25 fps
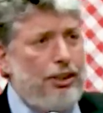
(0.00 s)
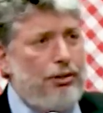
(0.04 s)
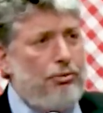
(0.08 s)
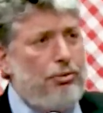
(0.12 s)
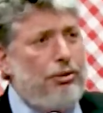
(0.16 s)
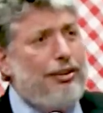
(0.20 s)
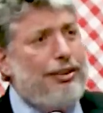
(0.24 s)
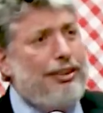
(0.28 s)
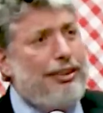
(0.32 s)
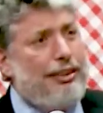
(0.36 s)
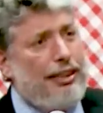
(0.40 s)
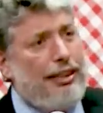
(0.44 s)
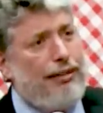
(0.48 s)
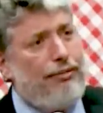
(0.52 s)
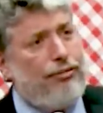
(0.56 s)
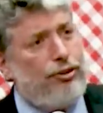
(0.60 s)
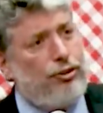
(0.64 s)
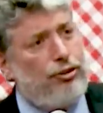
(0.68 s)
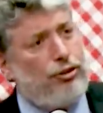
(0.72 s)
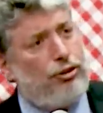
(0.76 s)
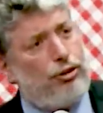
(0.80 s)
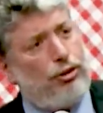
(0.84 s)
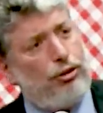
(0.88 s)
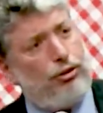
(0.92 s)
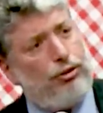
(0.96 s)
were
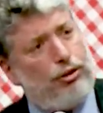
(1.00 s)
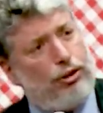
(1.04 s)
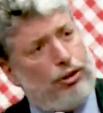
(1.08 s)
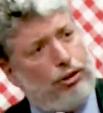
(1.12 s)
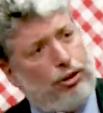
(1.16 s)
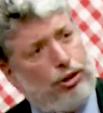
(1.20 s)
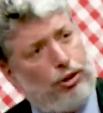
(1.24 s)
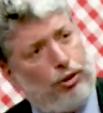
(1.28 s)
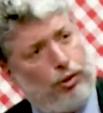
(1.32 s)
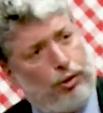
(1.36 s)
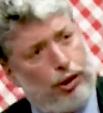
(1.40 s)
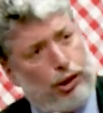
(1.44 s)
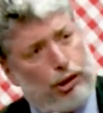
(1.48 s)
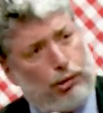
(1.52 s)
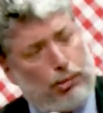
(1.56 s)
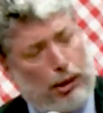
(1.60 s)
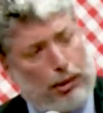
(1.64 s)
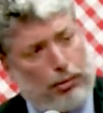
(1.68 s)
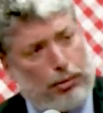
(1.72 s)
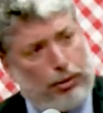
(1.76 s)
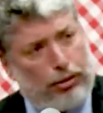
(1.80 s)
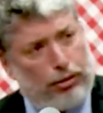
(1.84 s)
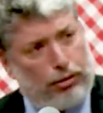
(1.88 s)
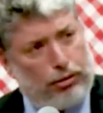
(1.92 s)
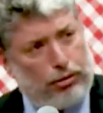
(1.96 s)
given to the Jewish
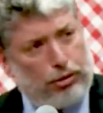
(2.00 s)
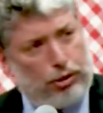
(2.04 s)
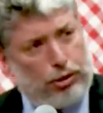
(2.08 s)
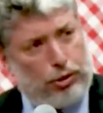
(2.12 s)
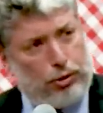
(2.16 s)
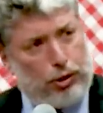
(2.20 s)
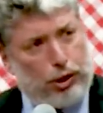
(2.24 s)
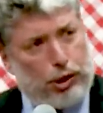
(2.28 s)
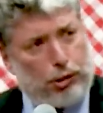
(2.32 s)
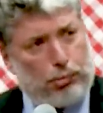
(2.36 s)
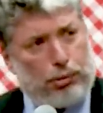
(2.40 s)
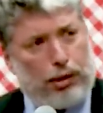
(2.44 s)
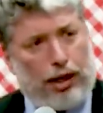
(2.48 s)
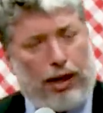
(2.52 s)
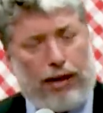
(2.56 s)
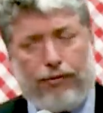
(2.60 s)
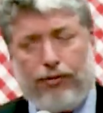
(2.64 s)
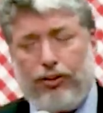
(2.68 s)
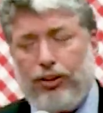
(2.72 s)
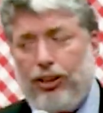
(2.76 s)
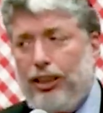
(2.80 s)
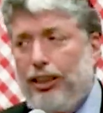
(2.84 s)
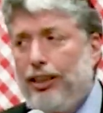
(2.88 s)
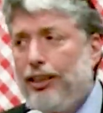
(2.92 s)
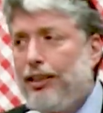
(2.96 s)
people through Jewish
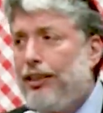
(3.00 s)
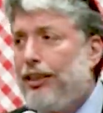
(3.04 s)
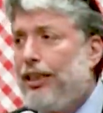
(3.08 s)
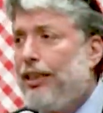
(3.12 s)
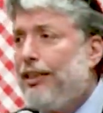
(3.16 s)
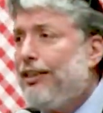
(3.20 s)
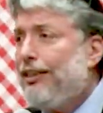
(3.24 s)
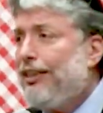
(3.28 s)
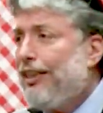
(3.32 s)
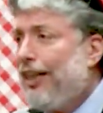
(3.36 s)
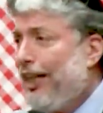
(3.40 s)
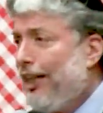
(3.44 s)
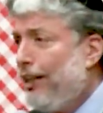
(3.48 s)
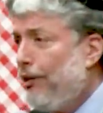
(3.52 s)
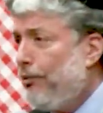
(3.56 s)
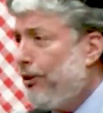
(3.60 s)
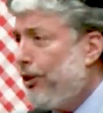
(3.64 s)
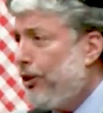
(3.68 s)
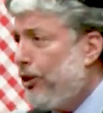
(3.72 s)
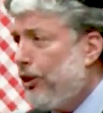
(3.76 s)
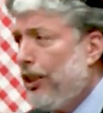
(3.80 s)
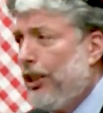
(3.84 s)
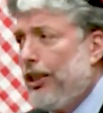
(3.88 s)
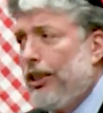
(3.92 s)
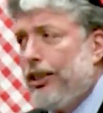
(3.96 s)
prophets in a
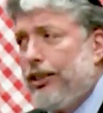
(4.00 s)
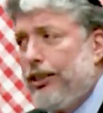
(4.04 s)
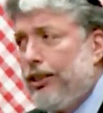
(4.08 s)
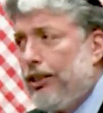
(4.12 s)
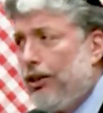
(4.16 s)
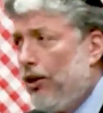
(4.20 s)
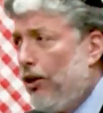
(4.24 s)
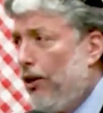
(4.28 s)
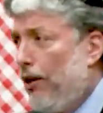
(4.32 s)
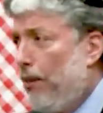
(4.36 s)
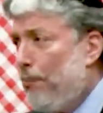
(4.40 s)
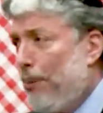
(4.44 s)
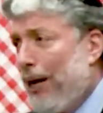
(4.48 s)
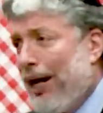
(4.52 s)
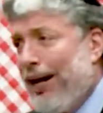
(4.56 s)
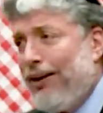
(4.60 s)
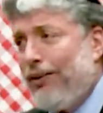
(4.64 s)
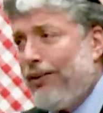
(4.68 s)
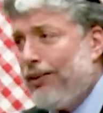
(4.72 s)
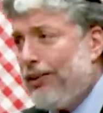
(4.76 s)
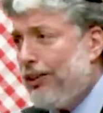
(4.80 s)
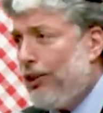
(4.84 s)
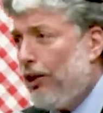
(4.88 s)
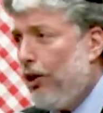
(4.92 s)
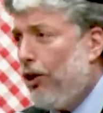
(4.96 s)
language that
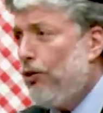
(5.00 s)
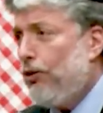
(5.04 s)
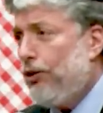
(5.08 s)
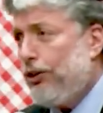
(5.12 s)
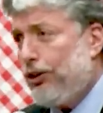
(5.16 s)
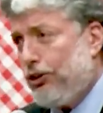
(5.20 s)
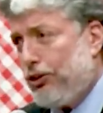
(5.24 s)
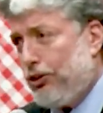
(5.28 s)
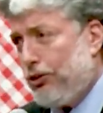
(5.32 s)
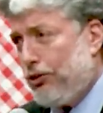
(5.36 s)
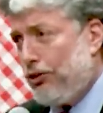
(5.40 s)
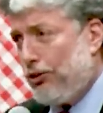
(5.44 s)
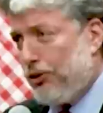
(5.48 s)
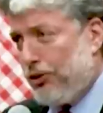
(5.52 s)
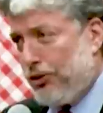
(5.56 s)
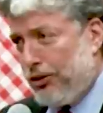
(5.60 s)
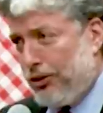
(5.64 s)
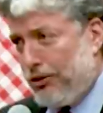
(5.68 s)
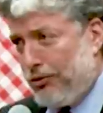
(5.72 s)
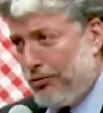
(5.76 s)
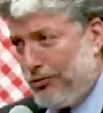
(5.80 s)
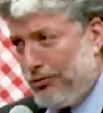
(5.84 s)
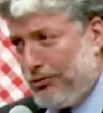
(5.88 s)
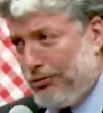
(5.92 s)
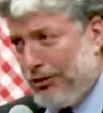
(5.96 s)
apparently only Jews
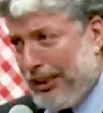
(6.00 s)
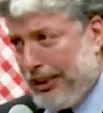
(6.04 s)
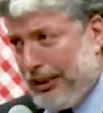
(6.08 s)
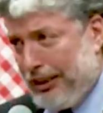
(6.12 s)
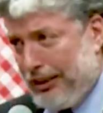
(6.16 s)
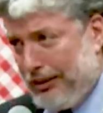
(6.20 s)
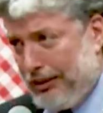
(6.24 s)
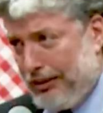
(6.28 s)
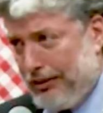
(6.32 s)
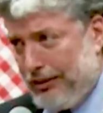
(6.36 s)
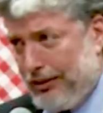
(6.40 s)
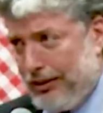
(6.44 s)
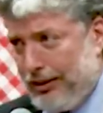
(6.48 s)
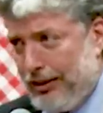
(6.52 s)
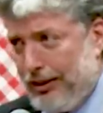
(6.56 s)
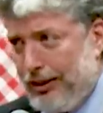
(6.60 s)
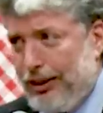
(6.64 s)
could read.